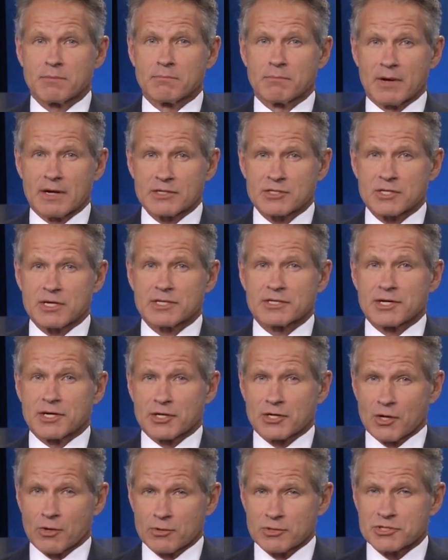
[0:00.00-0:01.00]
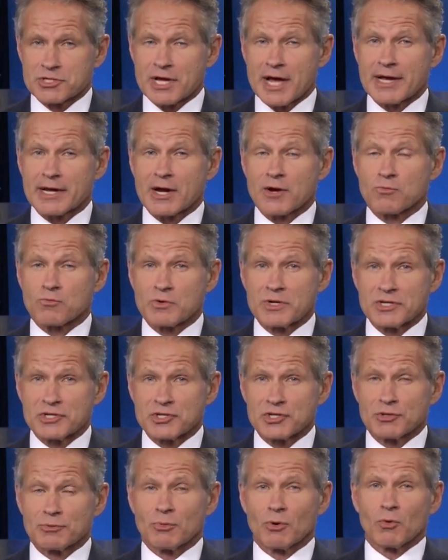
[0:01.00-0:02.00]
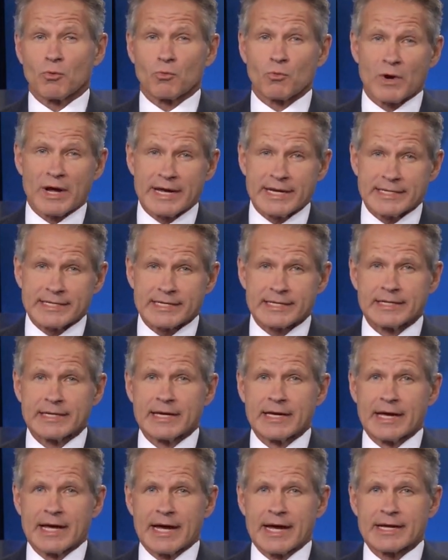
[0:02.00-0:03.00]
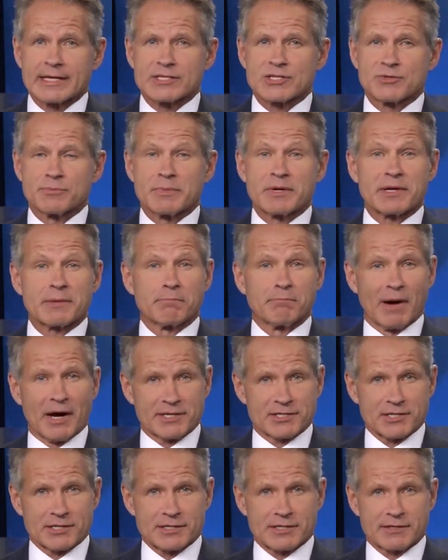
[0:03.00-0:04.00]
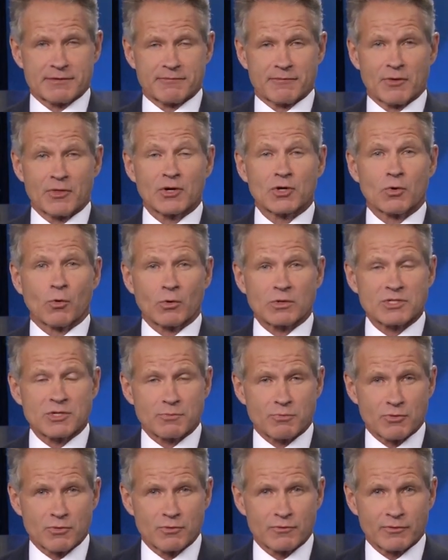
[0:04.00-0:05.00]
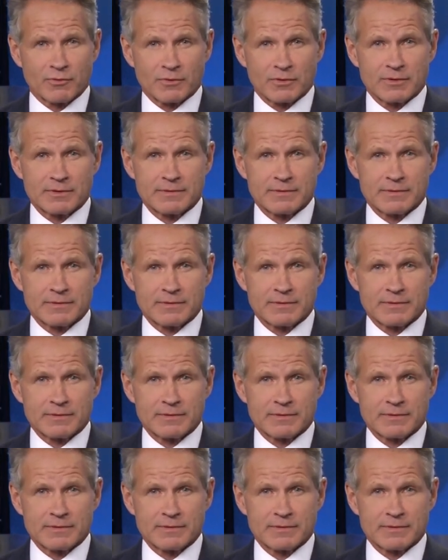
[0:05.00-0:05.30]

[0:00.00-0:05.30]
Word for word: must negotiate a reasonable rate and submit a budget for the court's approval.